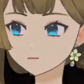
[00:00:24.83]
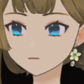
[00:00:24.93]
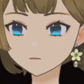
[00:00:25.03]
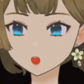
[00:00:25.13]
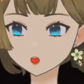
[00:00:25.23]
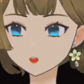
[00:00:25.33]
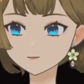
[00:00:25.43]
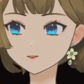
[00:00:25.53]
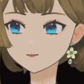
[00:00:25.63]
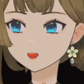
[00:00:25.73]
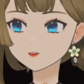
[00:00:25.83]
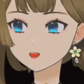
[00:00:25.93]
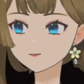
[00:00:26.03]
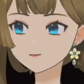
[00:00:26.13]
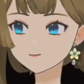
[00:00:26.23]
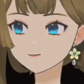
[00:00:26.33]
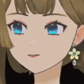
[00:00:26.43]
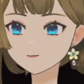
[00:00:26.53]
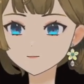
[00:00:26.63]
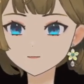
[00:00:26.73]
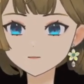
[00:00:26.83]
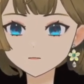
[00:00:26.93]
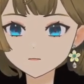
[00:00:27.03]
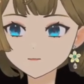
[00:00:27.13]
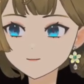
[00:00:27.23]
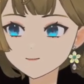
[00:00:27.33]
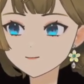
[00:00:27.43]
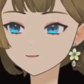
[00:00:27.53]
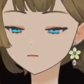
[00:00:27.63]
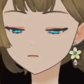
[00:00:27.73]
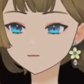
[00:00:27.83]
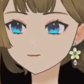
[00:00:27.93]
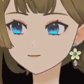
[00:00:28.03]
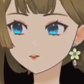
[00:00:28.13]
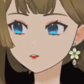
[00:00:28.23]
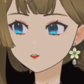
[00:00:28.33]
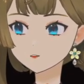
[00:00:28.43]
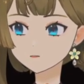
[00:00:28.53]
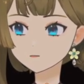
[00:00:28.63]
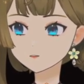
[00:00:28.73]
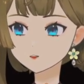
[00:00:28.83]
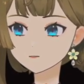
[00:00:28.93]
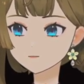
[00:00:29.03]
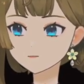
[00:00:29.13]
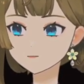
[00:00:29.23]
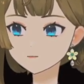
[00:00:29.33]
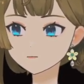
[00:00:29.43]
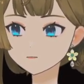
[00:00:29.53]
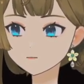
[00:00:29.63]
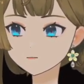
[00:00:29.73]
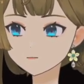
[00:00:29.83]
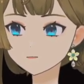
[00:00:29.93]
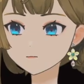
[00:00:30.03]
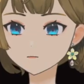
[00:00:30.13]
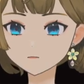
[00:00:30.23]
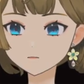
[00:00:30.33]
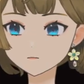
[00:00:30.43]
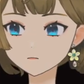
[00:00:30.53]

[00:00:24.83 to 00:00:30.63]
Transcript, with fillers: You know, I'm just going to go from the beginning. Redo everything. So I don't want that one.